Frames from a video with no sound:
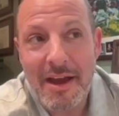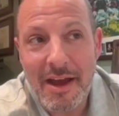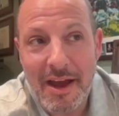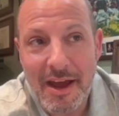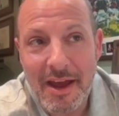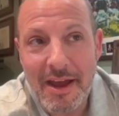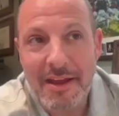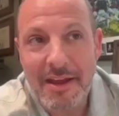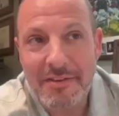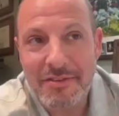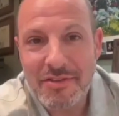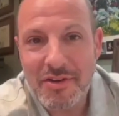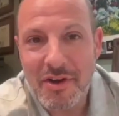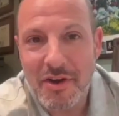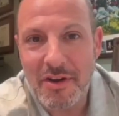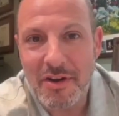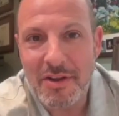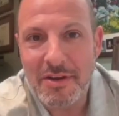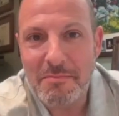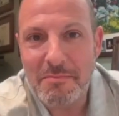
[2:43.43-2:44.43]
I
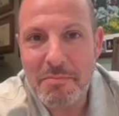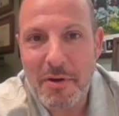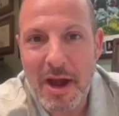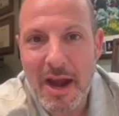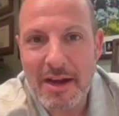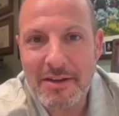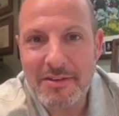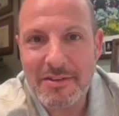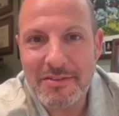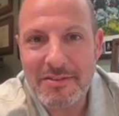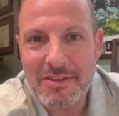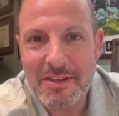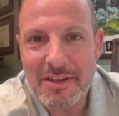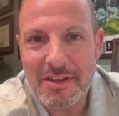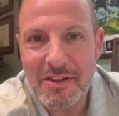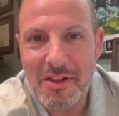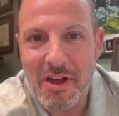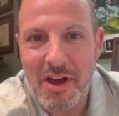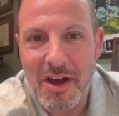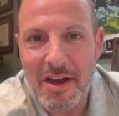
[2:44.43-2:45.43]
started
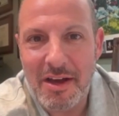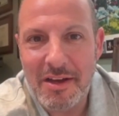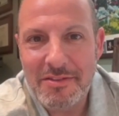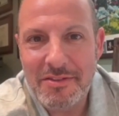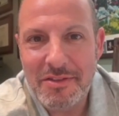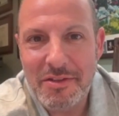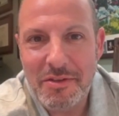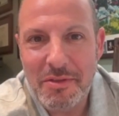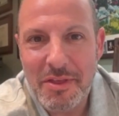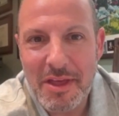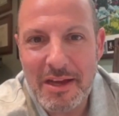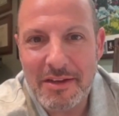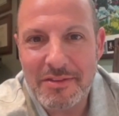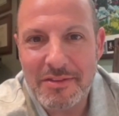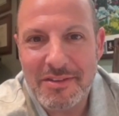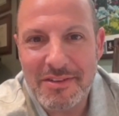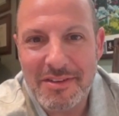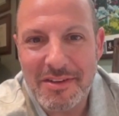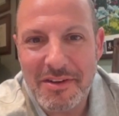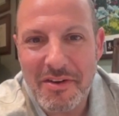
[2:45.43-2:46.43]
practicing law
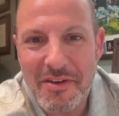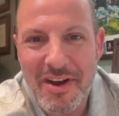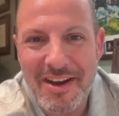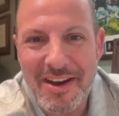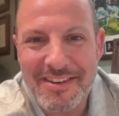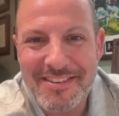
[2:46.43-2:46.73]
2000, correct?